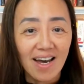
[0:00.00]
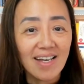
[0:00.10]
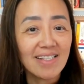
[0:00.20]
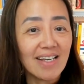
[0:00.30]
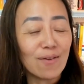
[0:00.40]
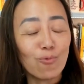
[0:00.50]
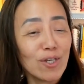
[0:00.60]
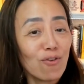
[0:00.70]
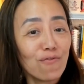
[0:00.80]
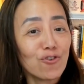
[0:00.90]
And when
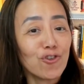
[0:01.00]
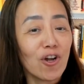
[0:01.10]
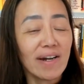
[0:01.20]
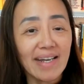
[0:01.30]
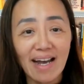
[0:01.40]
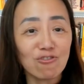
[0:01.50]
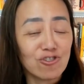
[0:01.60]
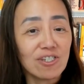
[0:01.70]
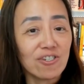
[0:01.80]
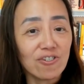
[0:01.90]
you're first starting out,
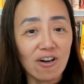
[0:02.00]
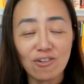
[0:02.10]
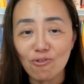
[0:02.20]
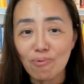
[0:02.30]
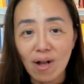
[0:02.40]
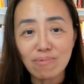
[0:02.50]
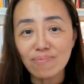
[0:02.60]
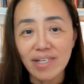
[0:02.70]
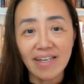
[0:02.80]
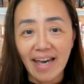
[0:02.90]
chances are you're
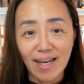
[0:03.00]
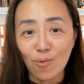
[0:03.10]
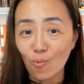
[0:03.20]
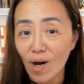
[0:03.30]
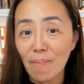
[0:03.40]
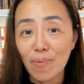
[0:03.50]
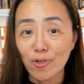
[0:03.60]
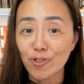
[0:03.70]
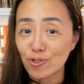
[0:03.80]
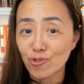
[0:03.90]
probably a
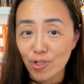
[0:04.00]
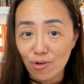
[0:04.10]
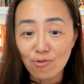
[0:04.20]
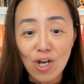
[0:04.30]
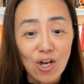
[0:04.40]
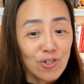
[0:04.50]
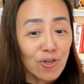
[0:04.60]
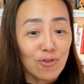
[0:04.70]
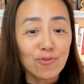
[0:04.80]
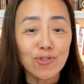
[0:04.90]
one-person show, so
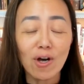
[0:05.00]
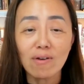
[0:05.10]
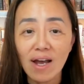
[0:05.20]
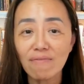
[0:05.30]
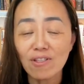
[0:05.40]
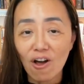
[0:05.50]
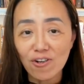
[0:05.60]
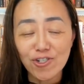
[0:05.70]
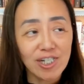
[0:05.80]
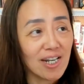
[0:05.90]
you don't have a
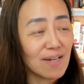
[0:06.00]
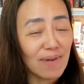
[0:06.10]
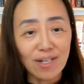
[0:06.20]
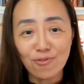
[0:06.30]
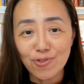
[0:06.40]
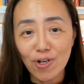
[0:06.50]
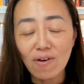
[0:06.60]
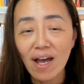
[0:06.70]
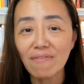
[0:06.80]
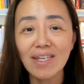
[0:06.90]
large team and you don't
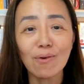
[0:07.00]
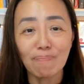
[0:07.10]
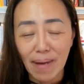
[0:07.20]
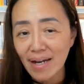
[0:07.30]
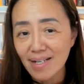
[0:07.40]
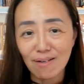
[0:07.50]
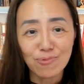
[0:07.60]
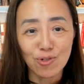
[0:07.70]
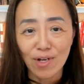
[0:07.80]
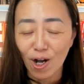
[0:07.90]
have any backup
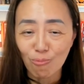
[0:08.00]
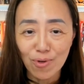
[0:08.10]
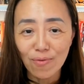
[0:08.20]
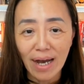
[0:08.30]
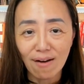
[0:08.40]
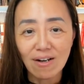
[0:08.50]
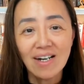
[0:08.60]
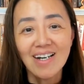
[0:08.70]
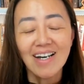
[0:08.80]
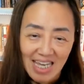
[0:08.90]
to help you out.
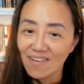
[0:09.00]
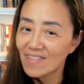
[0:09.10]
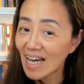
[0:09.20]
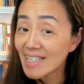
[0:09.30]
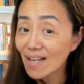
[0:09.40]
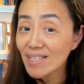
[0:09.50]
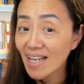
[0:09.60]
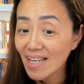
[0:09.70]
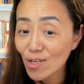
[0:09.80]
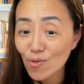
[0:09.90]
If that sounds
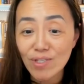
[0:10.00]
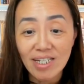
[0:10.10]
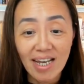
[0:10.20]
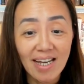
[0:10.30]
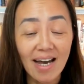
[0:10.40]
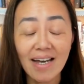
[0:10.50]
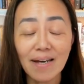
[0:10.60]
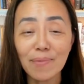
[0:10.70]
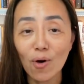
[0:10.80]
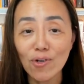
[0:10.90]
like you, today I am
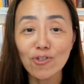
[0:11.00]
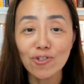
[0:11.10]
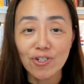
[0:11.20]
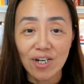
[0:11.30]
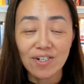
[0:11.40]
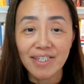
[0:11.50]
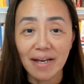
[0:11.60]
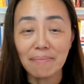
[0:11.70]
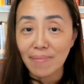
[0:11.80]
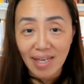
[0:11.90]
going to share
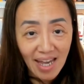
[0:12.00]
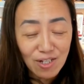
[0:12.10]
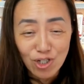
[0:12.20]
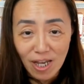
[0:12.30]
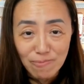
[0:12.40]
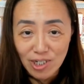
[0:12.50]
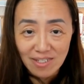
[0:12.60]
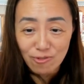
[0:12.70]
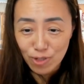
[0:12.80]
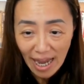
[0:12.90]
some game-changing
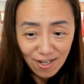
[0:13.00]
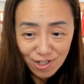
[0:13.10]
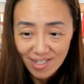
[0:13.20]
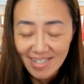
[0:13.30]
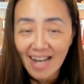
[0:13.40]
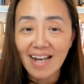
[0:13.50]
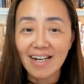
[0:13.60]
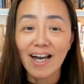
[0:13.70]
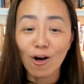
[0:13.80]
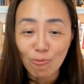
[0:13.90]
strategy that had
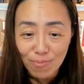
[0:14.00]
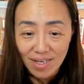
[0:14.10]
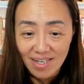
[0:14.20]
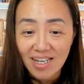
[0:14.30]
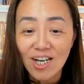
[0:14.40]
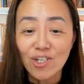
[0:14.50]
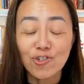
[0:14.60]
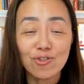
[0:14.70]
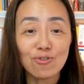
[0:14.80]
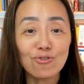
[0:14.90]
helped me
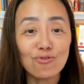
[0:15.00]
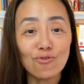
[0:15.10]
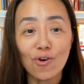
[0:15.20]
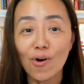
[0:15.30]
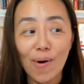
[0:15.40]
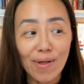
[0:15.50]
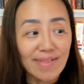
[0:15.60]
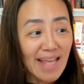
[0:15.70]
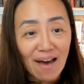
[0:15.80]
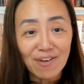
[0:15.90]
to
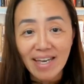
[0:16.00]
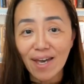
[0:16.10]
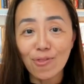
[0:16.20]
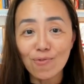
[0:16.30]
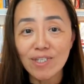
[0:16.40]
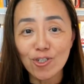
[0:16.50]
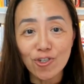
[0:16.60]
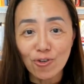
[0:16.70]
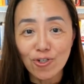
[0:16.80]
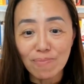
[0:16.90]
navigate through this
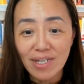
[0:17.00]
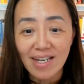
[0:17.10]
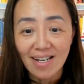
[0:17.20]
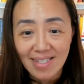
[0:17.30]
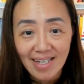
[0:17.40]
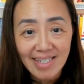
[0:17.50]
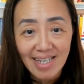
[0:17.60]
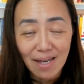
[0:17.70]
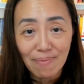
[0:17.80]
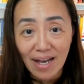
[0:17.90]
social media
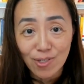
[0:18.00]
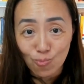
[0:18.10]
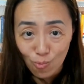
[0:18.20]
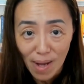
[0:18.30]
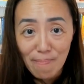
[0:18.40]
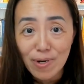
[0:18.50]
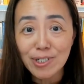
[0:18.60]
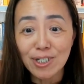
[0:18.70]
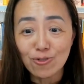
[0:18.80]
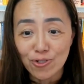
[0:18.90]
landscape as
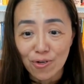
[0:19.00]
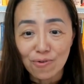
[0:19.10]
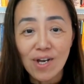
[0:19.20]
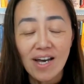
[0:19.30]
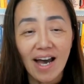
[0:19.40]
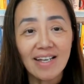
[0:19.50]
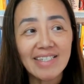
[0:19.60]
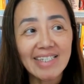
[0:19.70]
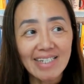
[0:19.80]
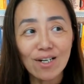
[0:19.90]
one-person show and
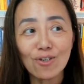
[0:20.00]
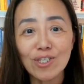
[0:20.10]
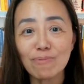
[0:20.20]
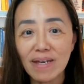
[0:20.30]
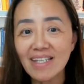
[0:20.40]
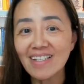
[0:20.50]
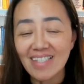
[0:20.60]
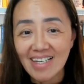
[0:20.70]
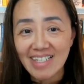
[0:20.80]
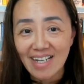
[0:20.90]
still spending
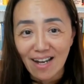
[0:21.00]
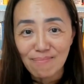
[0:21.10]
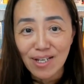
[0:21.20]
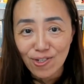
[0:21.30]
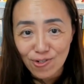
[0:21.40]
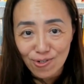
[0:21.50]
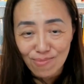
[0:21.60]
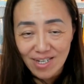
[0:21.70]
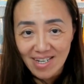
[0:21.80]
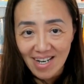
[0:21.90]
less time on social
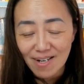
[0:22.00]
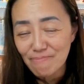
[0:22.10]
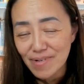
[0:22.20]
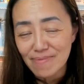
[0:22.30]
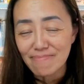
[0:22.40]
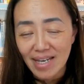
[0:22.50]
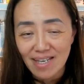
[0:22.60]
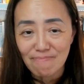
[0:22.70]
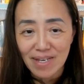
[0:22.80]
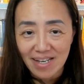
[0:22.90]
media but making
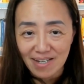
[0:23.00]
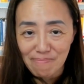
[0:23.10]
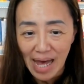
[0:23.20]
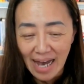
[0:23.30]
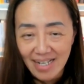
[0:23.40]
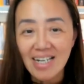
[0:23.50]
big impact.